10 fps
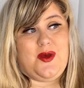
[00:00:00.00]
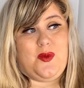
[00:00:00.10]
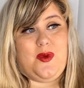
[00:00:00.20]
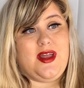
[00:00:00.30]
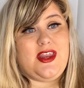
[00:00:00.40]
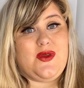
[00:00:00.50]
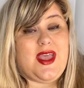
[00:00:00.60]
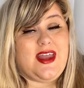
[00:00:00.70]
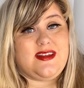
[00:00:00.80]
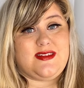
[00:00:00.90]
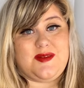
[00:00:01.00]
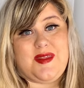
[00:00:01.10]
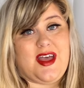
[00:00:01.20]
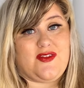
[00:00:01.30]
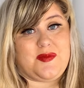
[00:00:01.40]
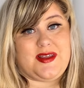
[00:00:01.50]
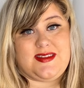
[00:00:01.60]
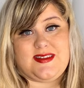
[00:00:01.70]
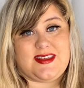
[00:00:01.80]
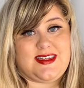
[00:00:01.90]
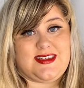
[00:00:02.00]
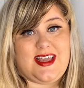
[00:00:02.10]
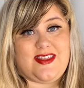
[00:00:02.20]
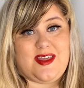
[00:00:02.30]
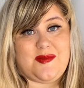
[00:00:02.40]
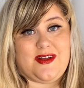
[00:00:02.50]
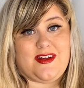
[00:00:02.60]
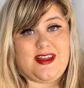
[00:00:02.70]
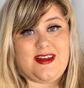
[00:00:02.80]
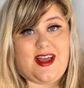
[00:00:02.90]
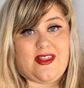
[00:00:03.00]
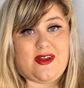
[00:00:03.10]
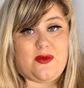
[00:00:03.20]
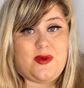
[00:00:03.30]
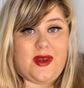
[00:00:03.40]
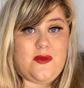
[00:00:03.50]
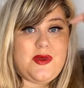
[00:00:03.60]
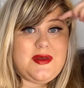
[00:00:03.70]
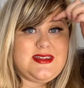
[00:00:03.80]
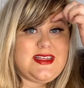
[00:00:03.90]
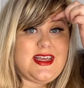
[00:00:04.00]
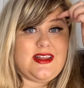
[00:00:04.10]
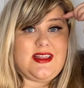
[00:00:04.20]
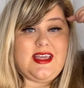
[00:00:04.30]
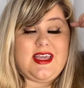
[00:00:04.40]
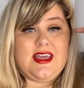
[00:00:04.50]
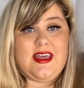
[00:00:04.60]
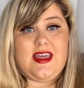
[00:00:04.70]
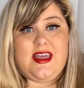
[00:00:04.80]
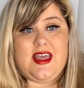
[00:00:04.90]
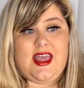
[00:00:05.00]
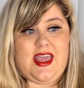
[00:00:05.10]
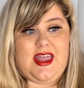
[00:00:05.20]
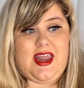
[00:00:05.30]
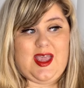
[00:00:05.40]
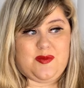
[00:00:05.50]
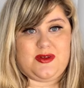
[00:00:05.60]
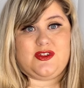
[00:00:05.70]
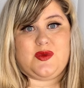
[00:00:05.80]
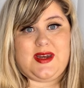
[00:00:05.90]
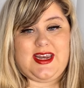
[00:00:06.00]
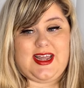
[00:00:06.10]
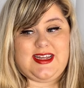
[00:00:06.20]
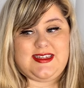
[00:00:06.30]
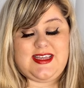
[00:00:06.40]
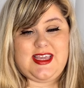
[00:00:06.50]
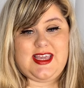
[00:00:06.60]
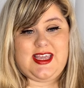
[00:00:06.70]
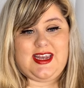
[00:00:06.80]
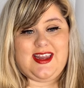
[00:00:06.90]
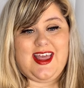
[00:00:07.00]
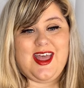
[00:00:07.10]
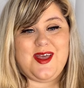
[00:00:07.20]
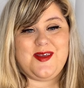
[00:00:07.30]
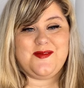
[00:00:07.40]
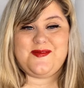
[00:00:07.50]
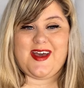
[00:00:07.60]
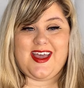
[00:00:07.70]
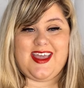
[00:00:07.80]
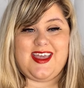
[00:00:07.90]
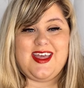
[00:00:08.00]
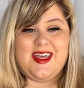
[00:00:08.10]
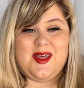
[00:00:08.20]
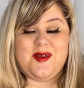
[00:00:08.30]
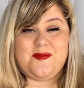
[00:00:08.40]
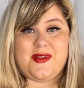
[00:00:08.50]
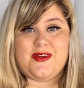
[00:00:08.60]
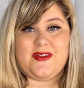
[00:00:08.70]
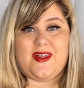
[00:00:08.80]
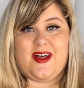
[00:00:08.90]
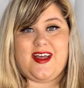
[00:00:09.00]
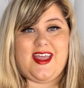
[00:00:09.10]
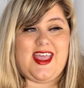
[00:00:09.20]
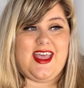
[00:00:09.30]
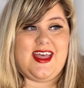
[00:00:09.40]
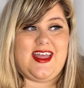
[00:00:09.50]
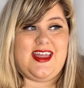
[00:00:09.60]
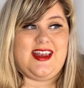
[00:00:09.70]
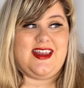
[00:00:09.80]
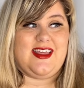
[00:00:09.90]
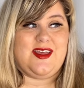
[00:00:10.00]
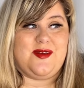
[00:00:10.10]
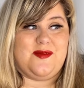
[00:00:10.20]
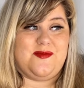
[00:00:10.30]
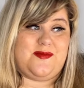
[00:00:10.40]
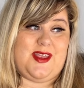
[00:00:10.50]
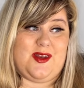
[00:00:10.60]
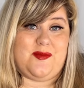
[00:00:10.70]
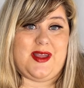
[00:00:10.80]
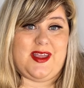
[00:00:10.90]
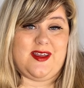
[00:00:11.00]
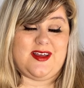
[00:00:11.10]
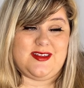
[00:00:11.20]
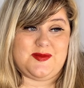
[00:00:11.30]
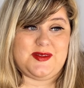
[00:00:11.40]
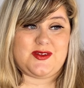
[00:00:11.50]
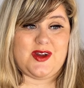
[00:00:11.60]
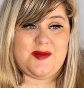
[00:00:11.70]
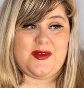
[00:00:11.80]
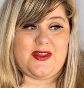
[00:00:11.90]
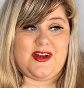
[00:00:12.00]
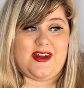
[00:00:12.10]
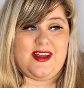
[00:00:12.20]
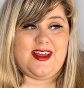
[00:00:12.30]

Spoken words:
One, you can't assume that every place is gonna take the American dollar. When we went to Italy in April 2019, my mother-in-law and, you know, my husband's grandmother,